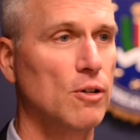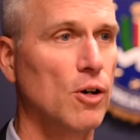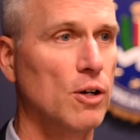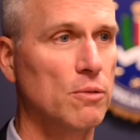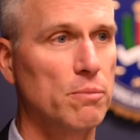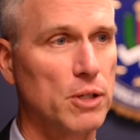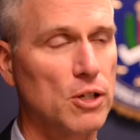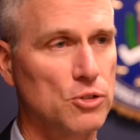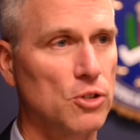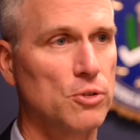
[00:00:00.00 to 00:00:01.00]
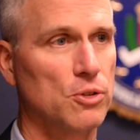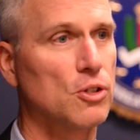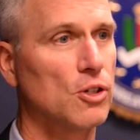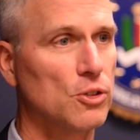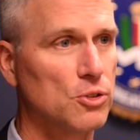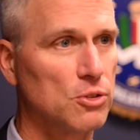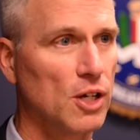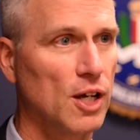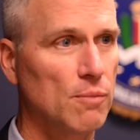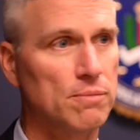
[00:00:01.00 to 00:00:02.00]
well, because older girls
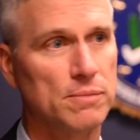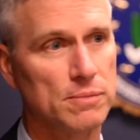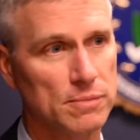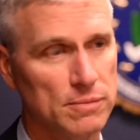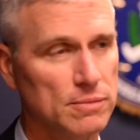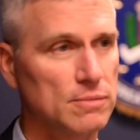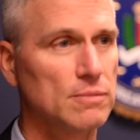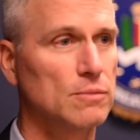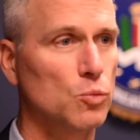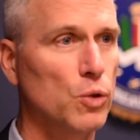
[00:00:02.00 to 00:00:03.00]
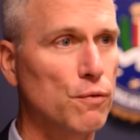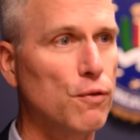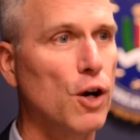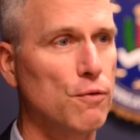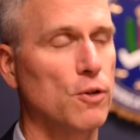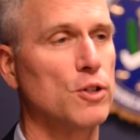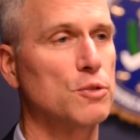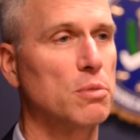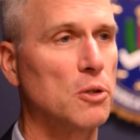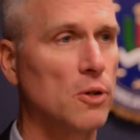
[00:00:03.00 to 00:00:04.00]
wouldn't fall for his
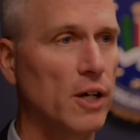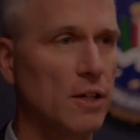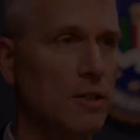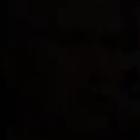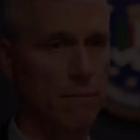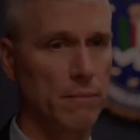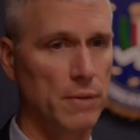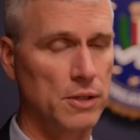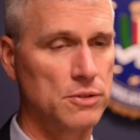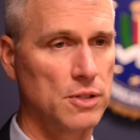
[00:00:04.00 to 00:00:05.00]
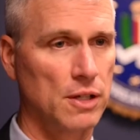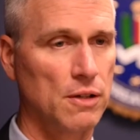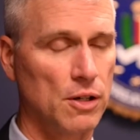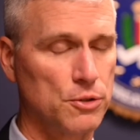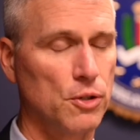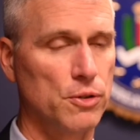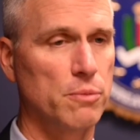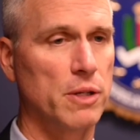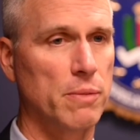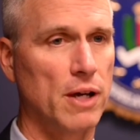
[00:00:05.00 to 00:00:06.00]
ploy. He said all told
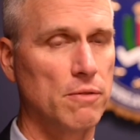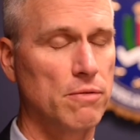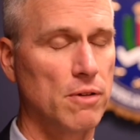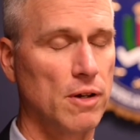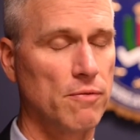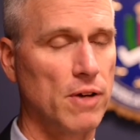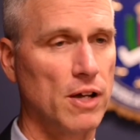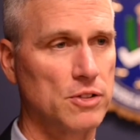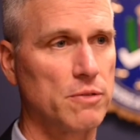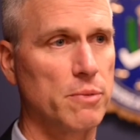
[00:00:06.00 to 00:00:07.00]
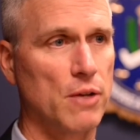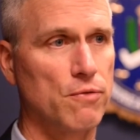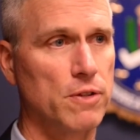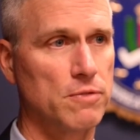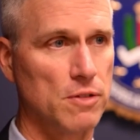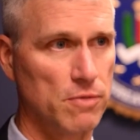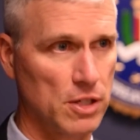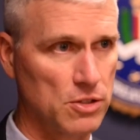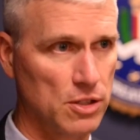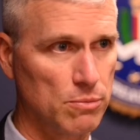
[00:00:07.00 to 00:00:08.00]
there'd be about files of about 50
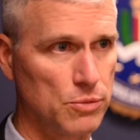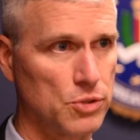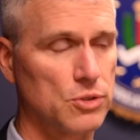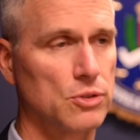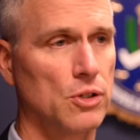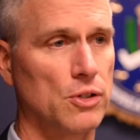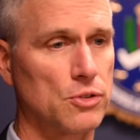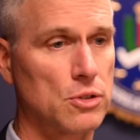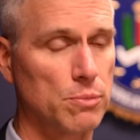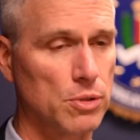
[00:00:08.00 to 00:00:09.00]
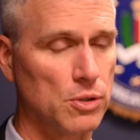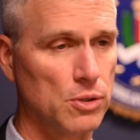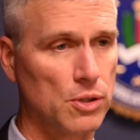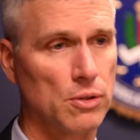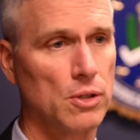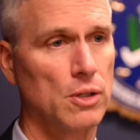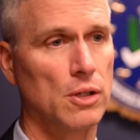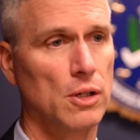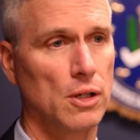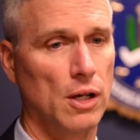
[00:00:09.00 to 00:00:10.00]
victims on his computer.
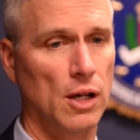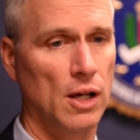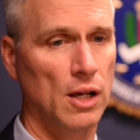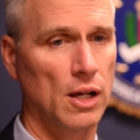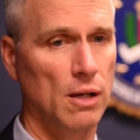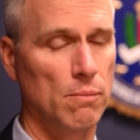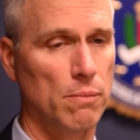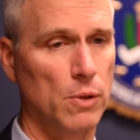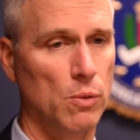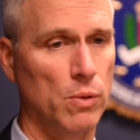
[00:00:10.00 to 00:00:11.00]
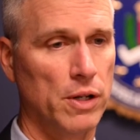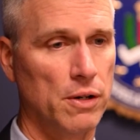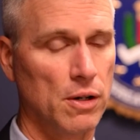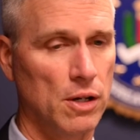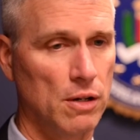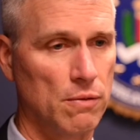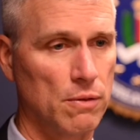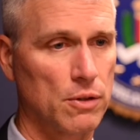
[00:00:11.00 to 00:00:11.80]
When our